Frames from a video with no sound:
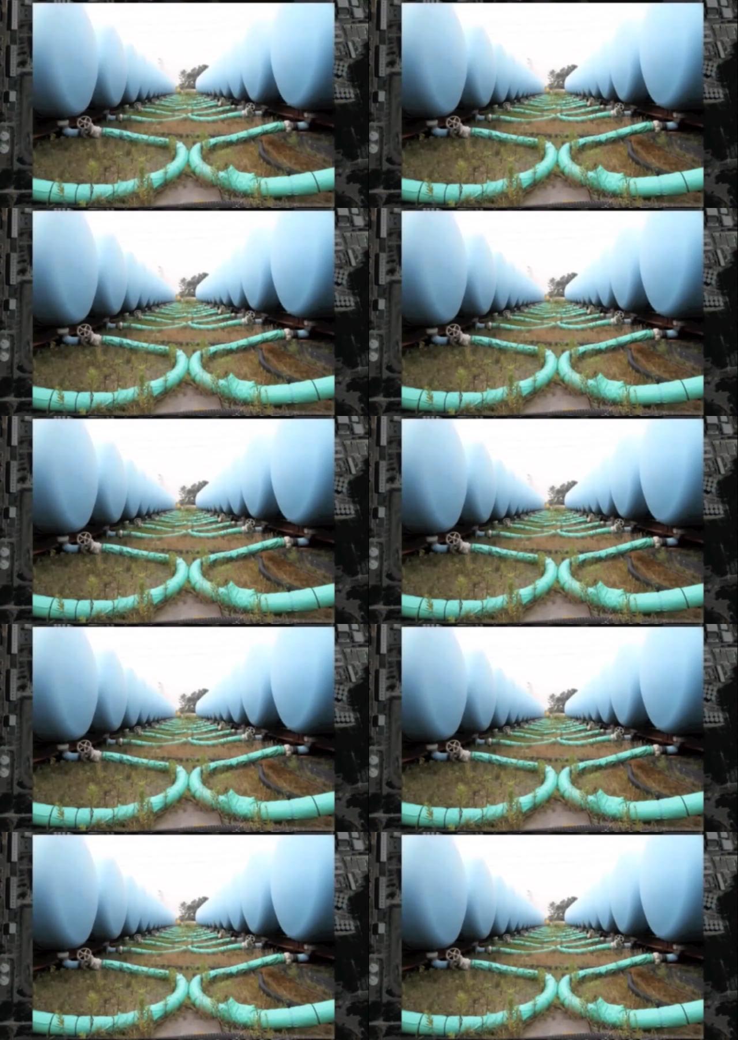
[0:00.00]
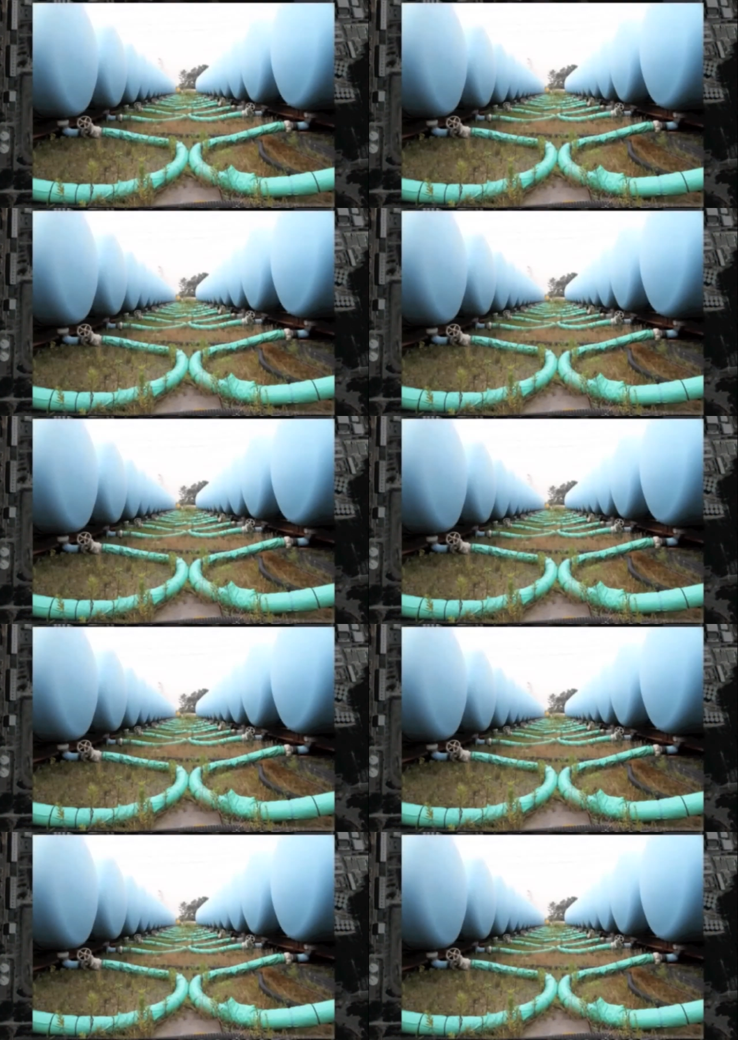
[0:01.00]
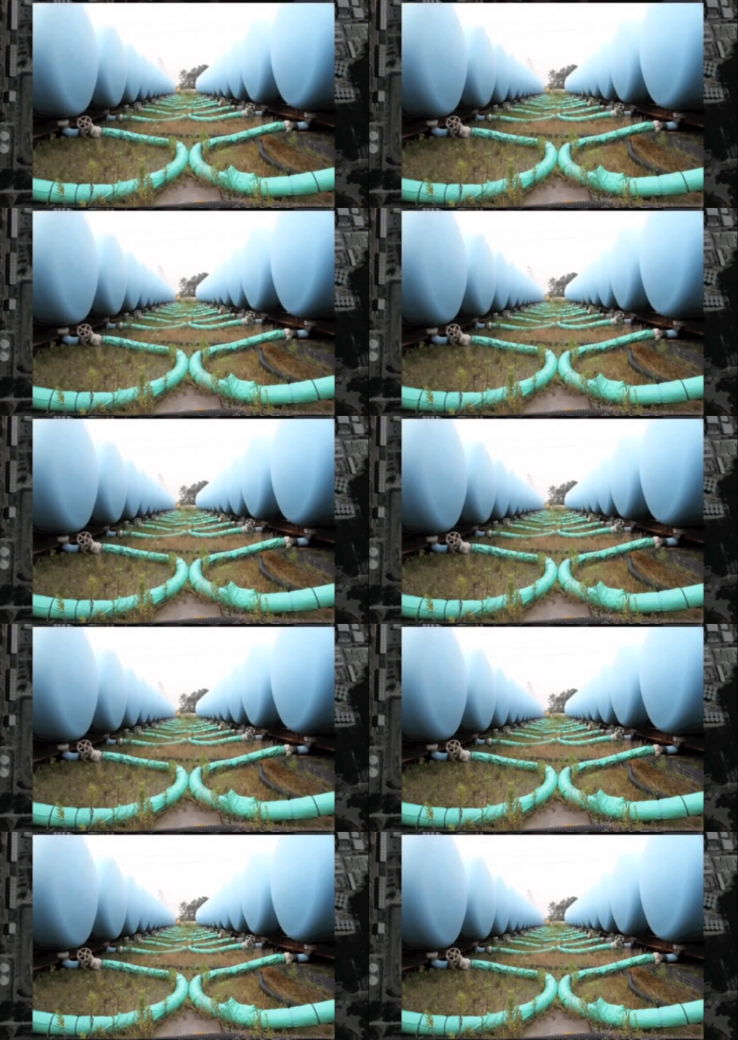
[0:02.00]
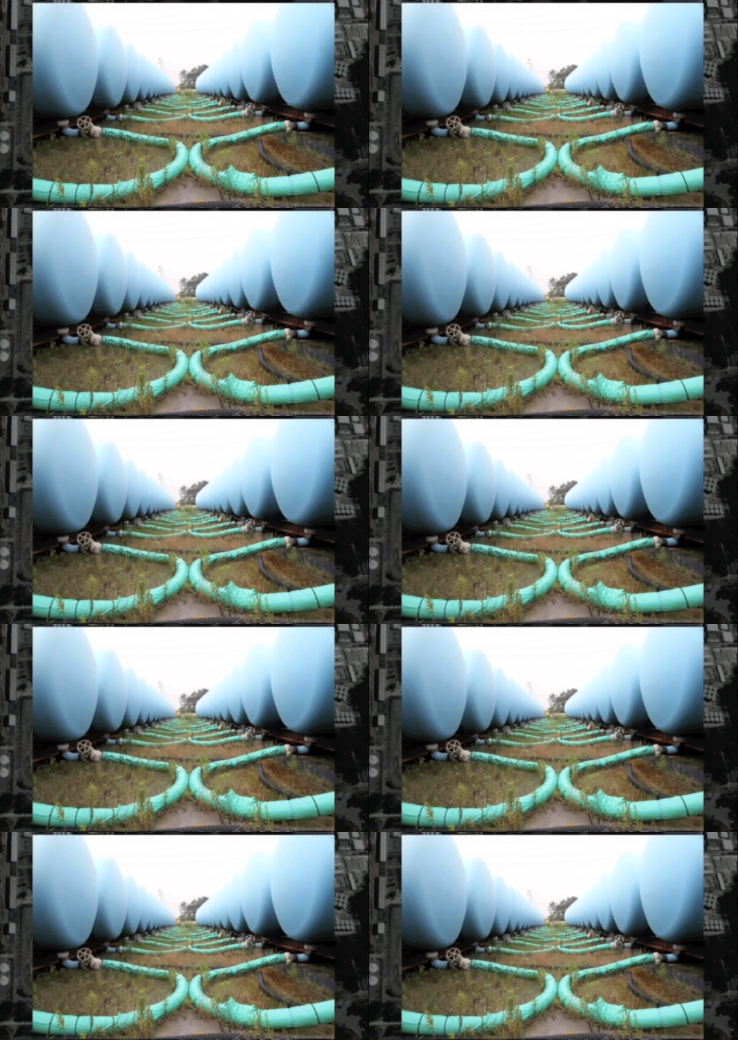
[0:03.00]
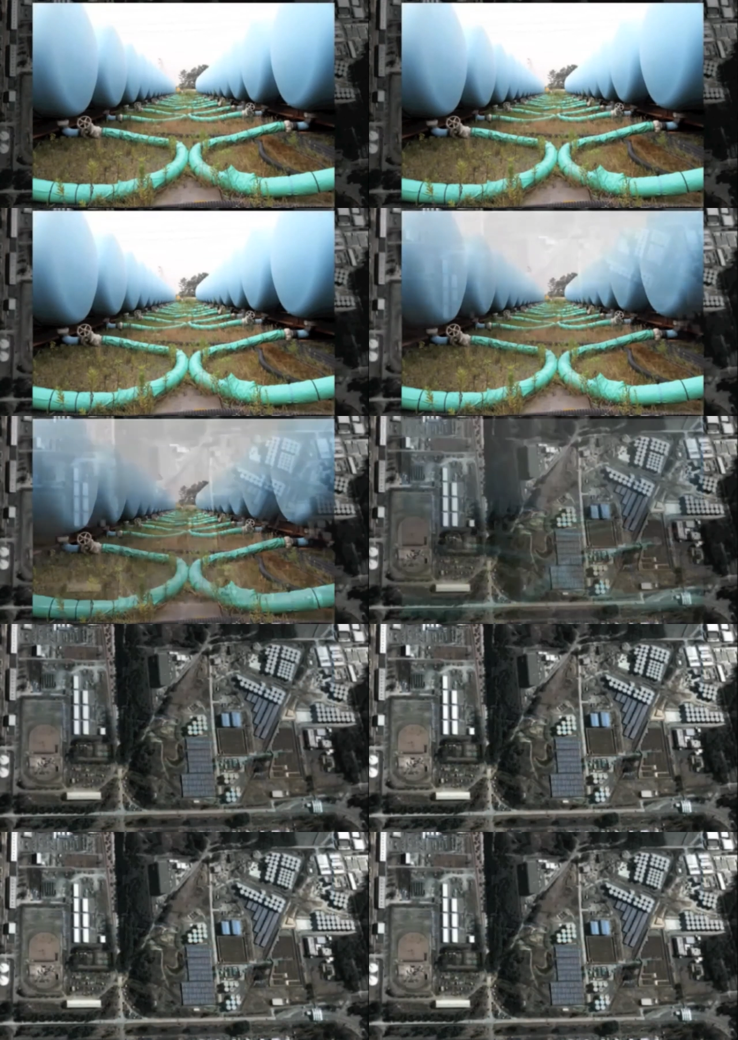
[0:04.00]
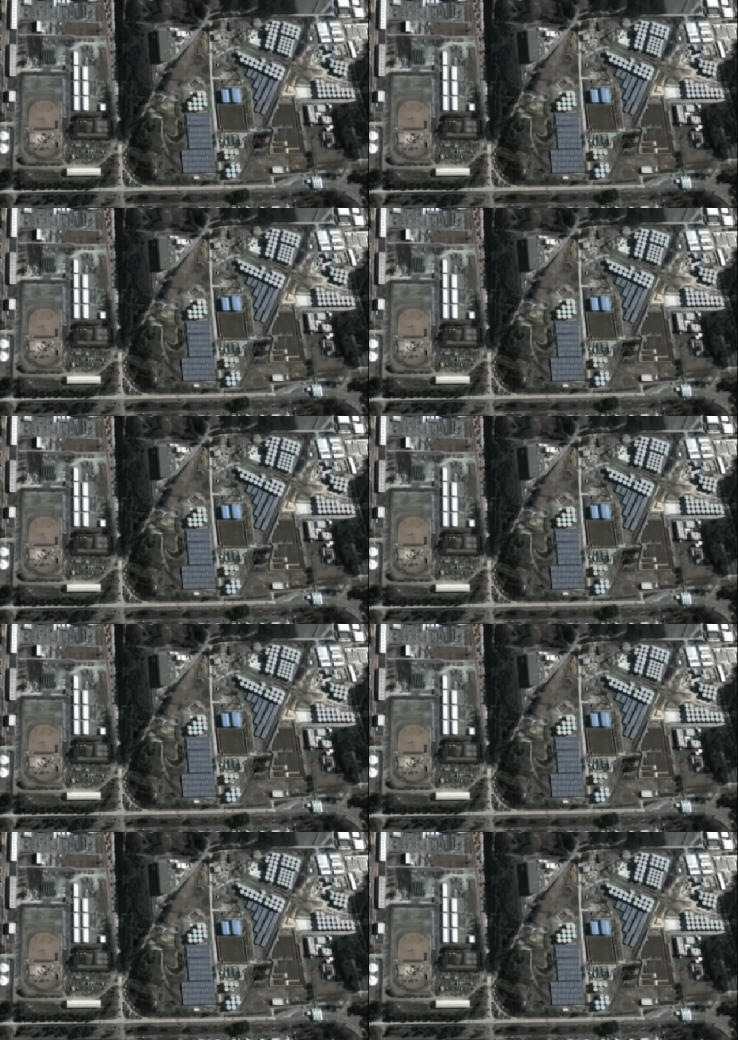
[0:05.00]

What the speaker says: Nobody's mouth can be seen.